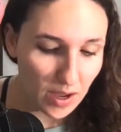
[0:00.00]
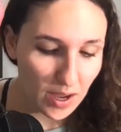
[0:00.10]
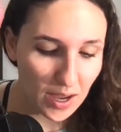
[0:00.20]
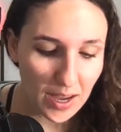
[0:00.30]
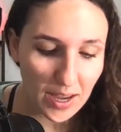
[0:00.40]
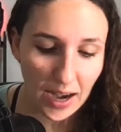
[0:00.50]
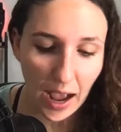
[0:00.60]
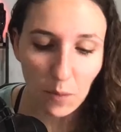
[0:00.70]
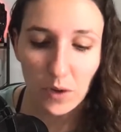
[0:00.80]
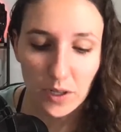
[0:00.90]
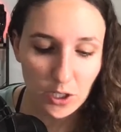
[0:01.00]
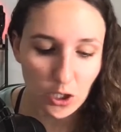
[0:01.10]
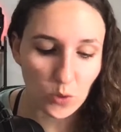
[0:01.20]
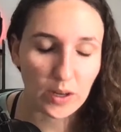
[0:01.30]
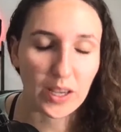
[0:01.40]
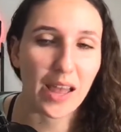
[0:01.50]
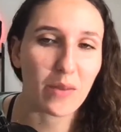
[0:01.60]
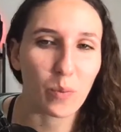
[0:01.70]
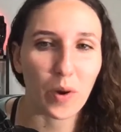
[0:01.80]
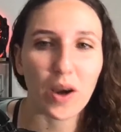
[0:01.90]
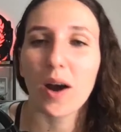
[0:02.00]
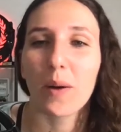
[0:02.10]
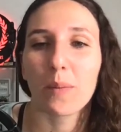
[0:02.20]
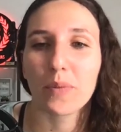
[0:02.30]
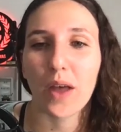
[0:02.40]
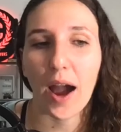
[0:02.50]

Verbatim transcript: And I wanted to do it again, but